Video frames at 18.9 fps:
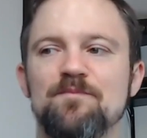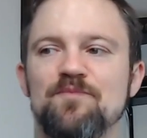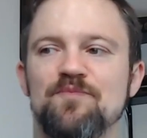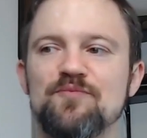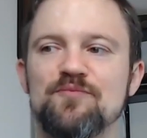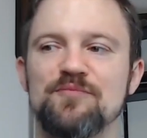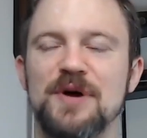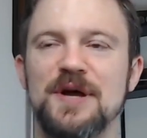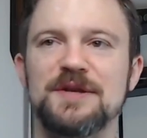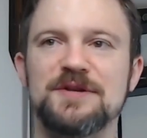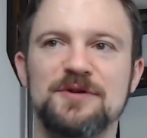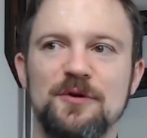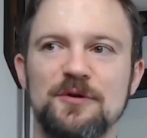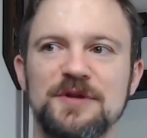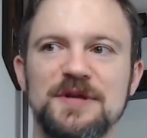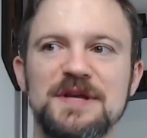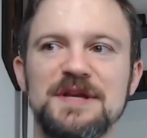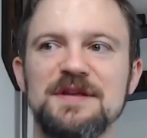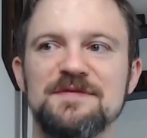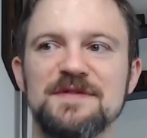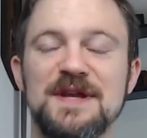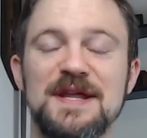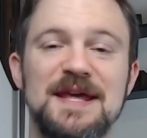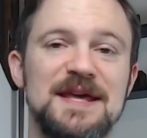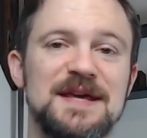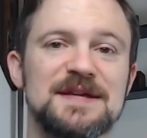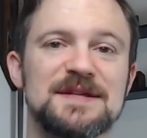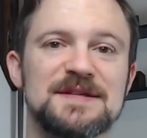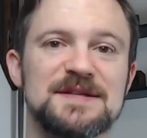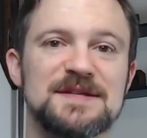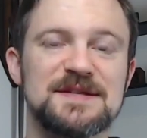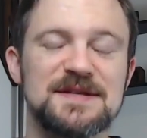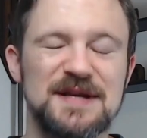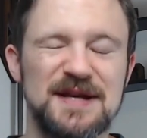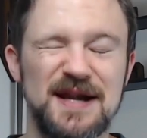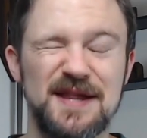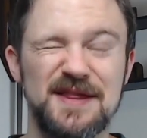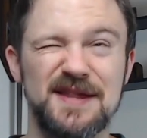But Tolkien even hints, and
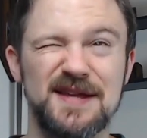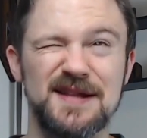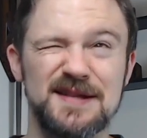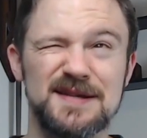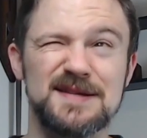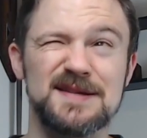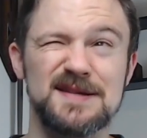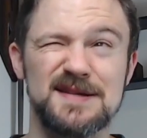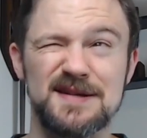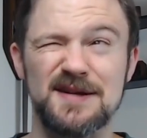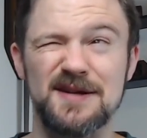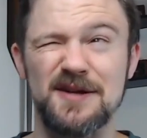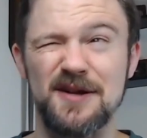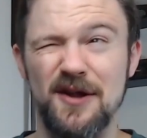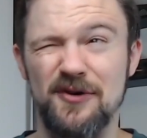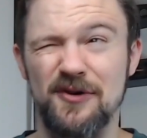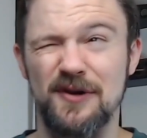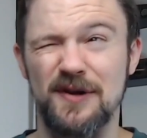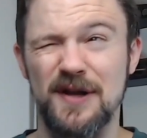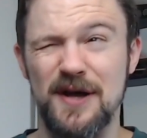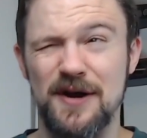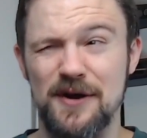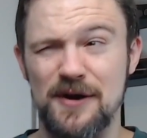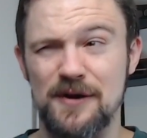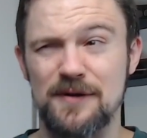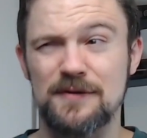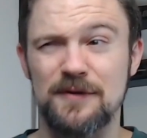I think this is in another letter,